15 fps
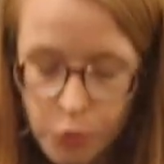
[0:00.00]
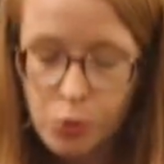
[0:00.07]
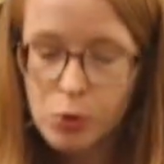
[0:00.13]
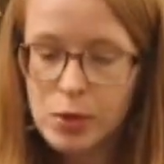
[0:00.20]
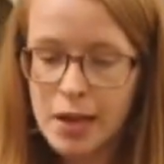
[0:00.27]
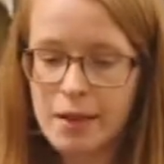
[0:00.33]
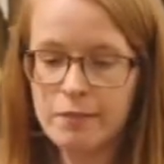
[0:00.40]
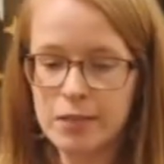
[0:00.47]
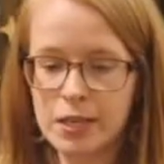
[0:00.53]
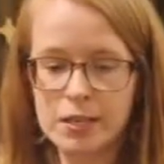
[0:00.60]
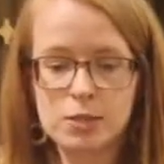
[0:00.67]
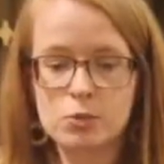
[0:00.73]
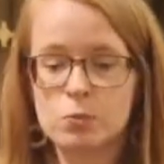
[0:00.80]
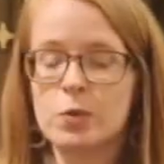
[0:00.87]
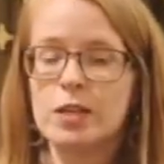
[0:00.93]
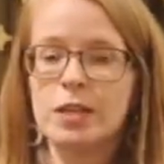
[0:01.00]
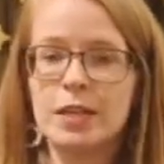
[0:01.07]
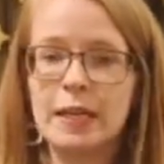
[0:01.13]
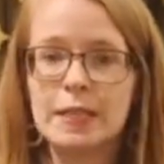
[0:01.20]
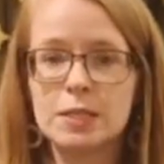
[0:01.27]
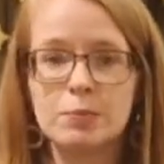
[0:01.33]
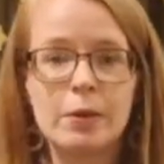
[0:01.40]
Through covenants, we can
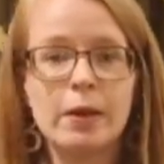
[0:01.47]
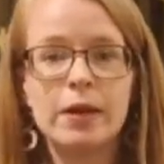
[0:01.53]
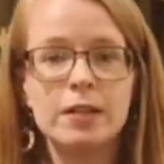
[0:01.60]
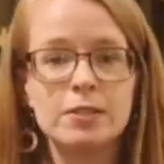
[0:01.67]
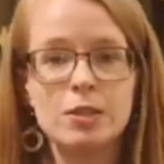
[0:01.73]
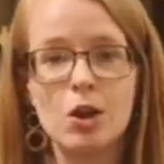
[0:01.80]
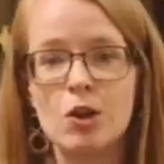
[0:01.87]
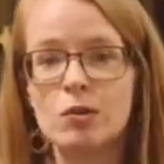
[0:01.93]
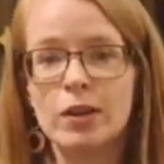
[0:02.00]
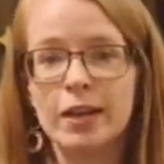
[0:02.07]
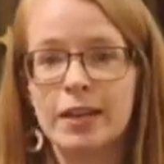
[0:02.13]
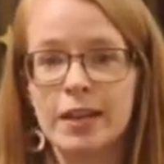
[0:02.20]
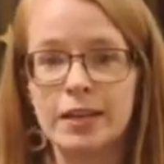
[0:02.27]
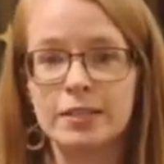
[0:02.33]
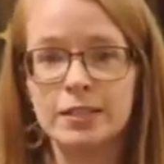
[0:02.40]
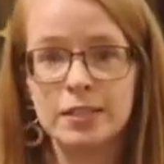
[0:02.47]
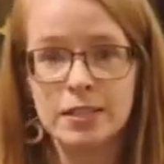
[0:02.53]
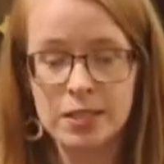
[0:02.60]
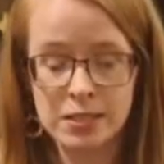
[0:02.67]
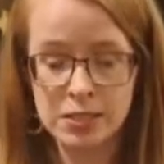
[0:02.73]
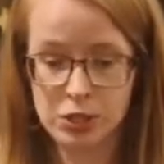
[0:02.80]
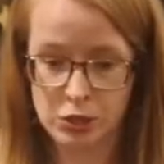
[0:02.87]
experience our own
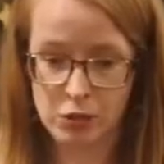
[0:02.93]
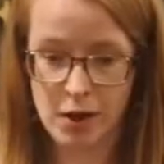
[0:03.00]
connectedness to